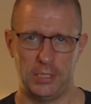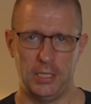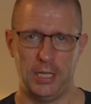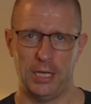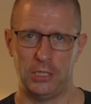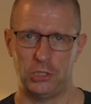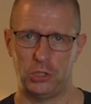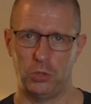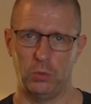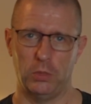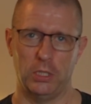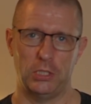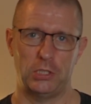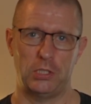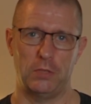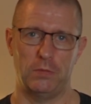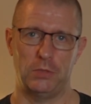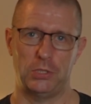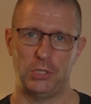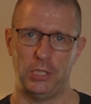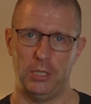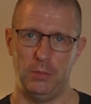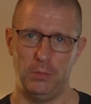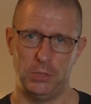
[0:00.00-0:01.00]
actual list of
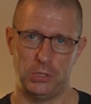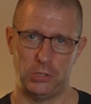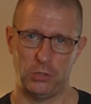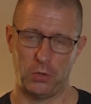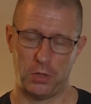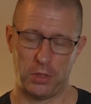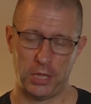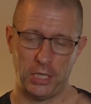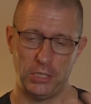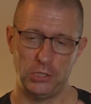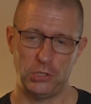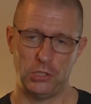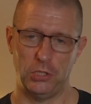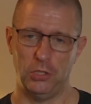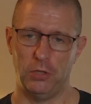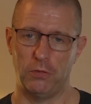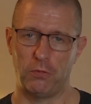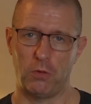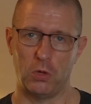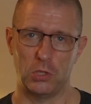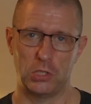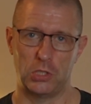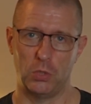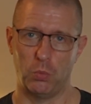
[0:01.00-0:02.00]
assignments or things that you've
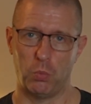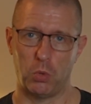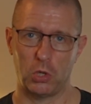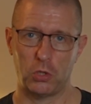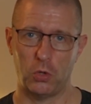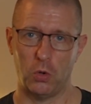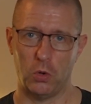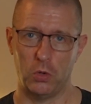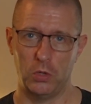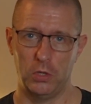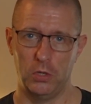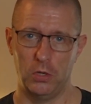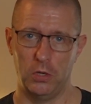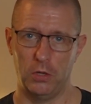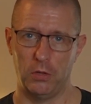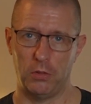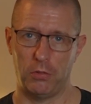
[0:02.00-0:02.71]
got to work on